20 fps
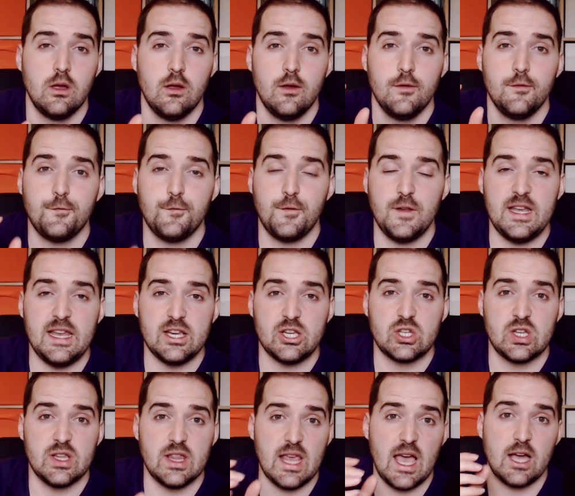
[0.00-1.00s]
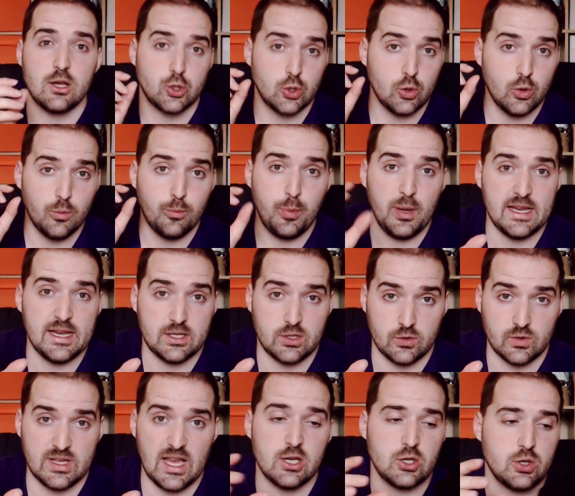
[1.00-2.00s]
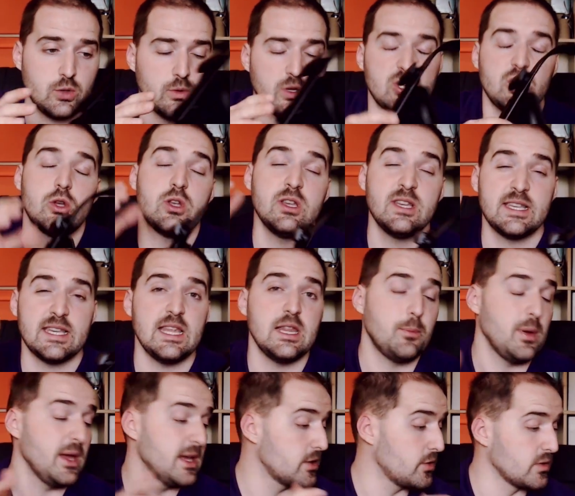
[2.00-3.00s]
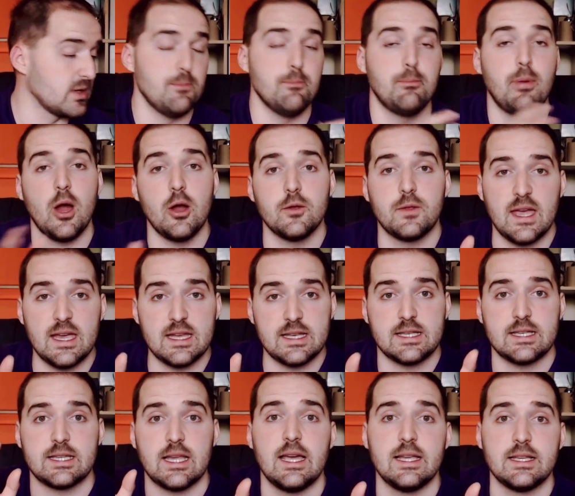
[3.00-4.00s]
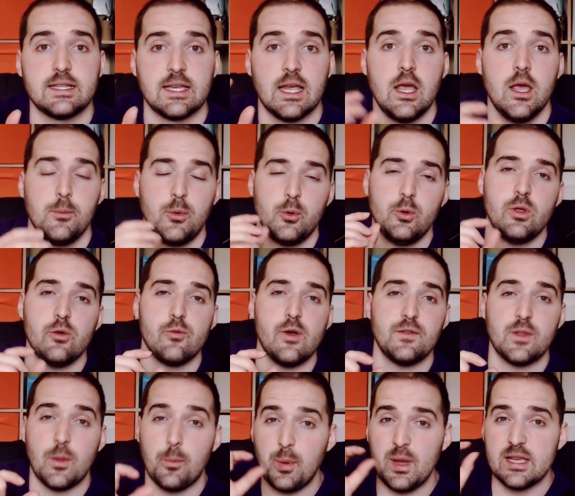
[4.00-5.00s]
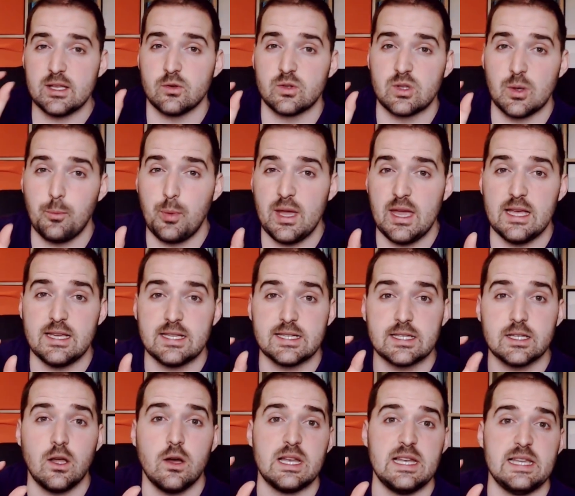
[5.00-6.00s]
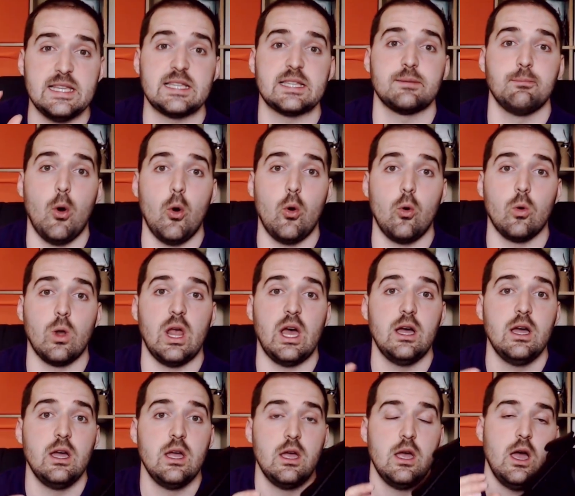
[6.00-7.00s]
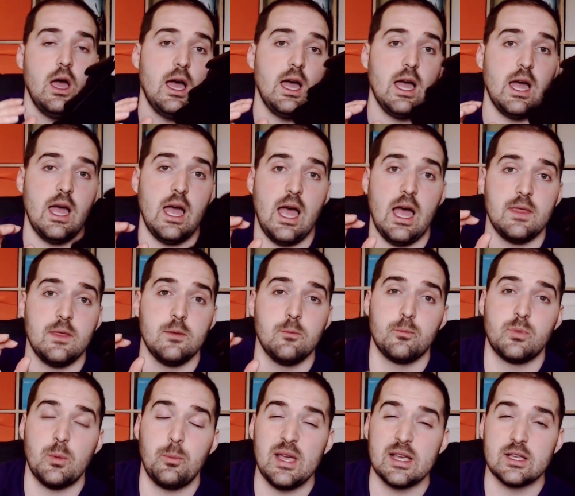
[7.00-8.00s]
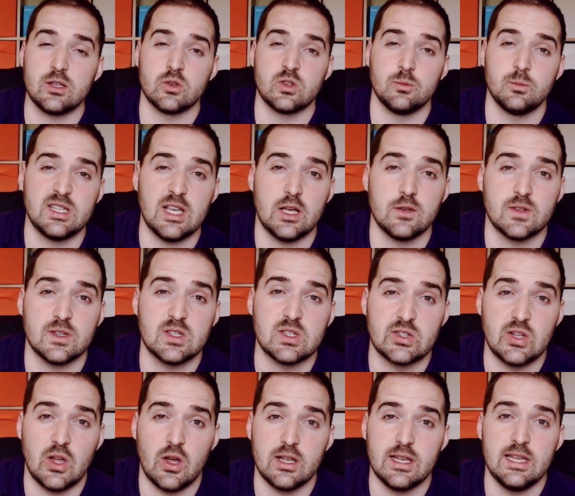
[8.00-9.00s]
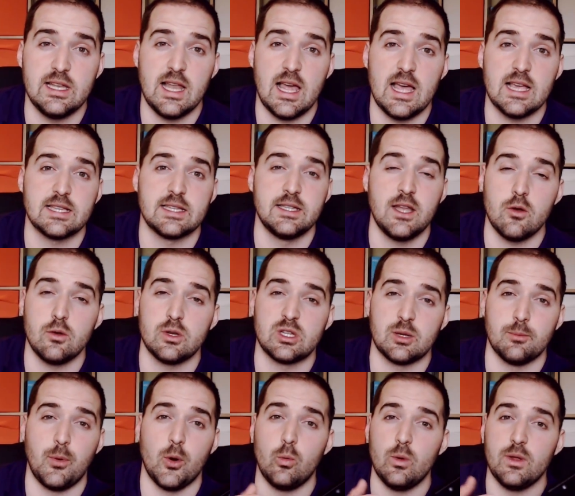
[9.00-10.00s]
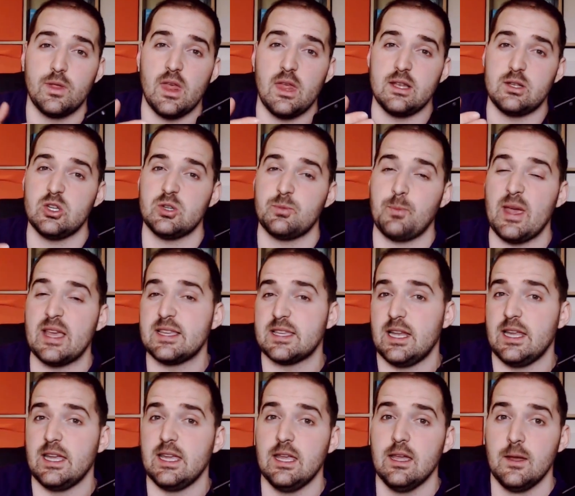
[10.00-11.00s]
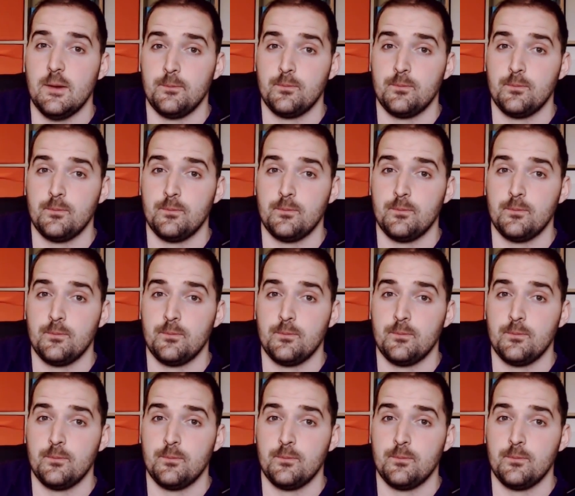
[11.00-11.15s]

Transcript: finish to the actual pixels. Because you can see the pixels in both headsets, but with the Rift, the pixels appear slightly smaller, and the pixels themselves are slightly less noticeable. With it, just basically,